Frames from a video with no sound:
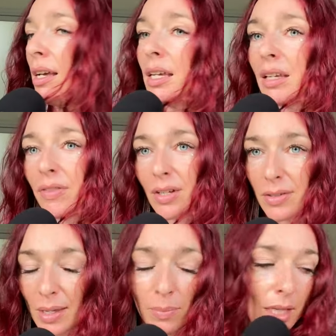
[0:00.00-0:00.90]
if there's
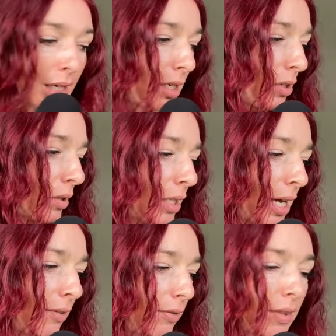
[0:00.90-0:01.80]
something in your
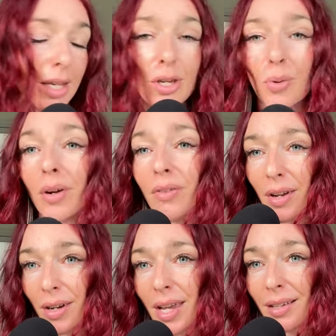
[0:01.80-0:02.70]
life that you are
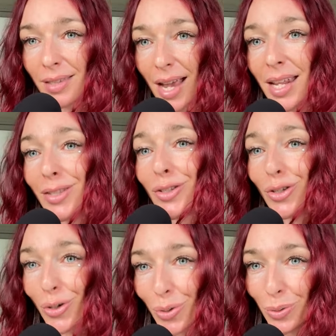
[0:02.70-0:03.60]
very excited to
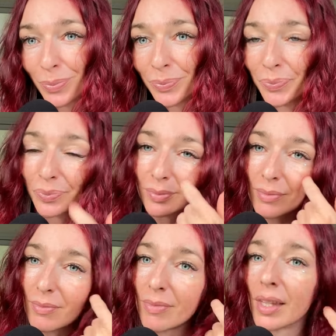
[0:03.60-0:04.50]
do
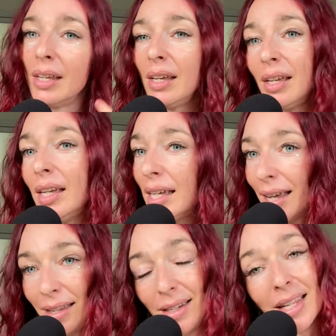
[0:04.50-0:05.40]

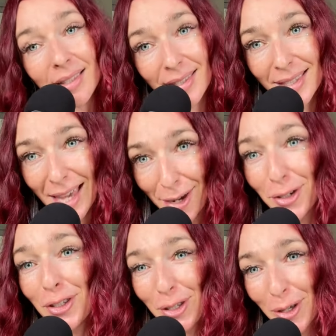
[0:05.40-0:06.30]
and it
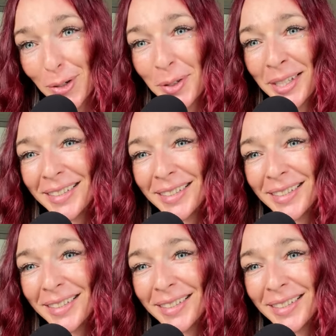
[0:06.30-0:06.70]
scares you,